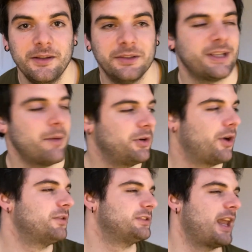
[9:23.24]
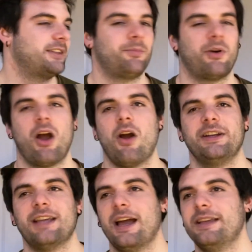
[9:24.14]
You know, some girls like to
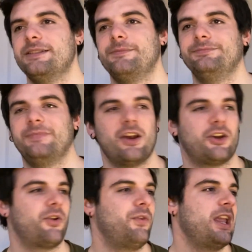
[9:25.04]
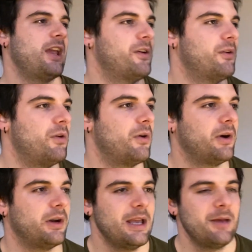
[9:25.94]
prioritize their career
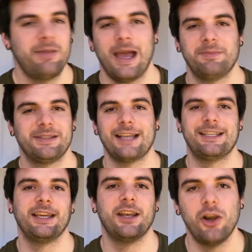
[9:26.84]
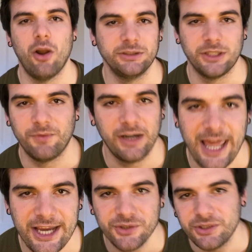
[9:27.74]
or perhaps getting in a long-term
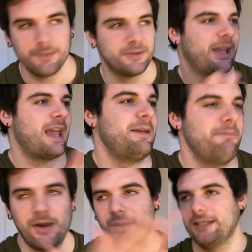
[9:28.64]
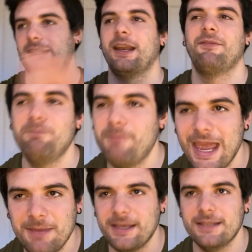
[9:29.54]
relationship, so getting married and having
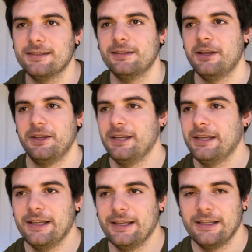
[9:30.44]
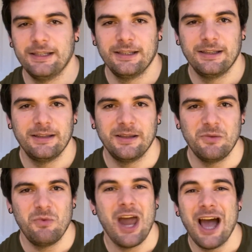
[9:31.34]
babies. And
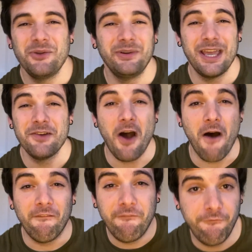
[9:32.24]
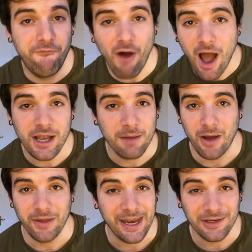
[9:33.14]
well, I don't give a fuck
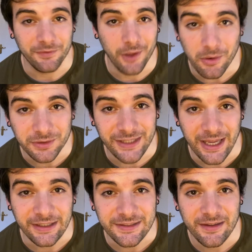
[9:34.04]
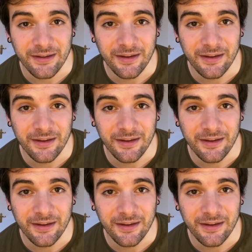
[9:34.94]
about any of those things.